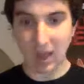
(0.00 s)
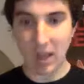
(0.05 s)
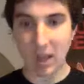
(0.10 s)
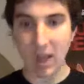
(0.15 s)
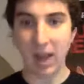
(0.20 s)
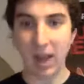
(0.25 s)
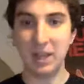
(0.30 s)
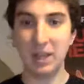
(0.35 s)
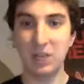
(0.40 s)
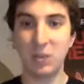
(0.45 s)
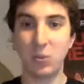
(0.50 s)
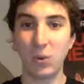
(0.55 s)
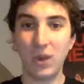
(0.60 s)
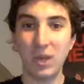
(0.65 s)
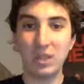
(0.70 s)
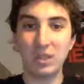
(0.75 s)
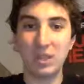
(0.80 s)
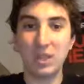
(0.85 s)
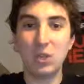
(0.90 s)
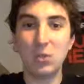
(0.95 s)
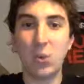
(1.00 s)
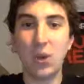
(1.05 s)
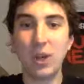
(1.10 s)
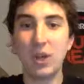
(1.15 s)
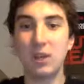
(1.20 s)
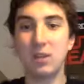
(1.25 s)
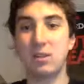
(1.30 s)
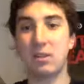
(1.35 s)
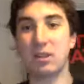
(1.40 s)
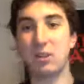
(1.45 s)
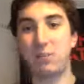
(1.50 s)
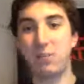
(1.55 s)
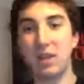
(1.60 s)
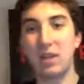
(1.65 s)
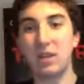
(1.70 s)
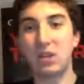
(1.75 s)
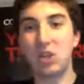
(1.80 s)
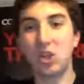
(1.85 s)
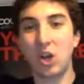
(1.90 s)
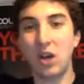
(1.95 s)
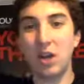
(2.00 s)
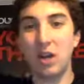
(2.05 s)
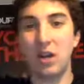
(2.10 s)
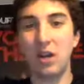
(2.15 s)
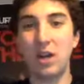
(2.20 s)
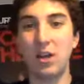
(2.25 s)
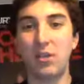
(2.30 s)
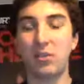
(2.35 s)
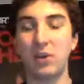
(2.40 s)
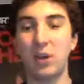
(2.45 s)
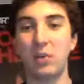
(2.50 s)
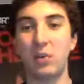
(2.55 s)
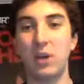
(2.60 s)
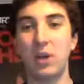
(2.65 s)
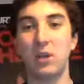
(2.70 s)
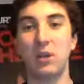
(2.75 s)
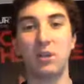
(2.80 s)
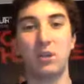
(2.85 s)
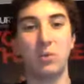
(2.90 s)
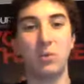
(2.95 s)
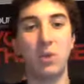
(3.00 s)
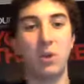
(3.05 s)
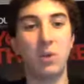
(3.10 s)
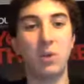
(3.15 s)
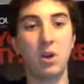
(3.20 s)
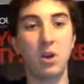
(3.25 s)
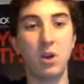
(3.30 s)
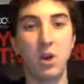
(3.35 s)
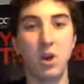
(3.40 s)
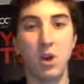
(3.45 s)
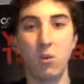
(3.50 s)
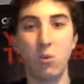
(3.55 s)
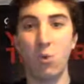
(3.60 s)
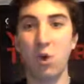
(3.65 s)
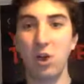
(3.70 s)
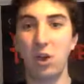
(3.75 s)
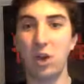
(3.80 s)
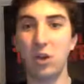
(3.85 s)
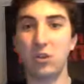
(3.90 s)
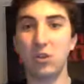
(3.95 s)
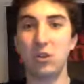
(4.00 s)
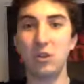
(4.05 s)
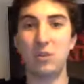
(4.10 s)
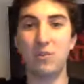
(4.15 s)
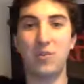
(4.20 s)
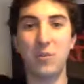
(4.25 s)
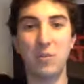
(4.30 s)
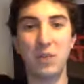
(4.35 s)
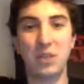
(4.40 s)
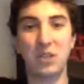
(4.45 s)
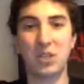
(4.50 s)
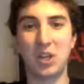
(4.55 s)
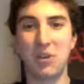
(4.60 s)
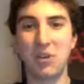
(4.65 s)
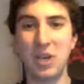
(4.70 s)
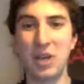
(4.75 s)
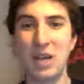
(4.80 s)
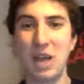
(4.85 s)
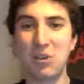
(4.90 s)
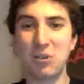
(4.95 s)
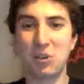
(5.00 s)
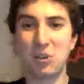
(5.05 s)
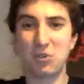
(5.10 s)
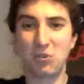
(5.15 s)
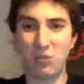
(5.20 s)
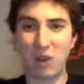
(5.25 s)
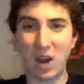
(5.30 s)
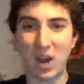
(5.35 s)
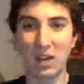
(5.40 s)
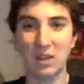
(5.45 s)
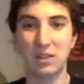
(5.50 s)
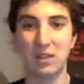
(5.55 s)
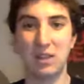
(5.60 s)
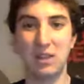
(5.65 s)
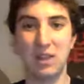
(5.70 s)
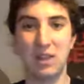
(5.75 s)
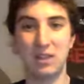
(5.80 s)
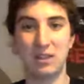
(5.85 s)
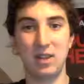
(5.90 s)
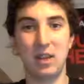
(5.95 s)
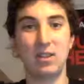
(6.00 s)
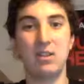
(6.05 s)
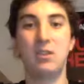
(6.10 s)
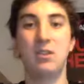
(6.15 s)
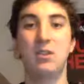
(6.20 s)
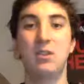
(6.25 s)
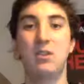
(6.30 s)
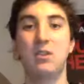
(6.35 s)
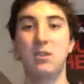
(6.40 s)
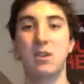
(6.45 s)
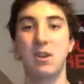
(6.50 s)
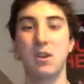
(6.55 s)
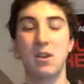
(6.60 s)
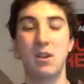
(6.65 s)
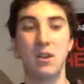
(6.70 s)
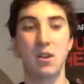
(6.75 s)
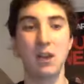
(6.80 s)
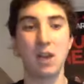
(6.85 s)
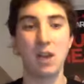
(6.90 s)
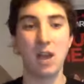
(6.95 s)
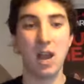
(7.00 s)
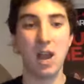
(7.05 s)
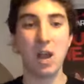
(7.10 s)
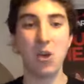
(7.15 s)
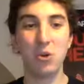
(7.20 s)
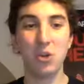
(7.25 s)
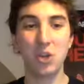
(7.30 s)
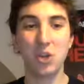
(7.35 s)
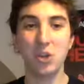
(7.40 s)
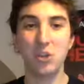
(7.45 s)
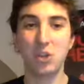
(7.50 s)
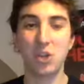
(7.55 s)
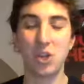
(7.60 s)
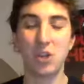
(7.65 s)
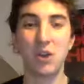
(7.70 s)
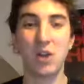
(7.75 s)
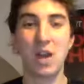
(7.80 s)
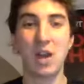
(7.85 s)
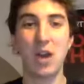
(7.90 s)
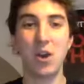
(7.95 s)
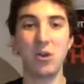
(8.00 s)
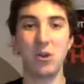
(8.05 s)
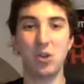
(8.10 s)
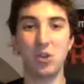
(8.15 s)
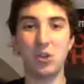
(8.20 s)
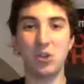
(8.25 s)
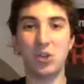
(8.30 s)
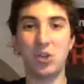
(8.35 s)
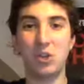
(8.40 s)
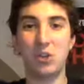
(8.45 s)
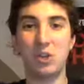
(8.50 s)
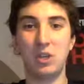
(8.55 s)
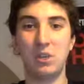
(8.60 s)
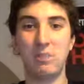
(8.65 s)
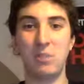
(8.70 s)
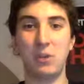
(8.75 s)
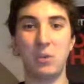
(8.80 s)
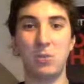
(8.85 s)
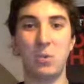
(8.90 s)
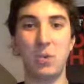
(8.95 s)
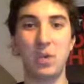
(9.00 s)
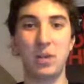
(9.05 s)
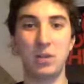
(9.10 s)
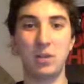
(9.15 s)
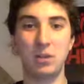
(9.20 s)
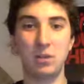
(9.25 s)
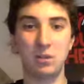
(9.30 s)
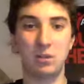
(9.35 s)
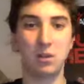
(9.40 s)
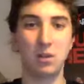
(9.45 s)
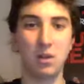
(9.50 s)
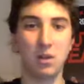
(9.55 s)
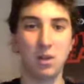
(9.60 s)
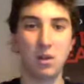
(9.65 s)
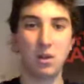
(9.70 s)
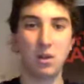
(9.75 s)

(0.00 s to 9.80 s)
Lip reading: And his wings, these big giant leathery wings that we were working on just a few minutes ago, they're now just rags and they're tatters. How can you show that? How can you show these big wings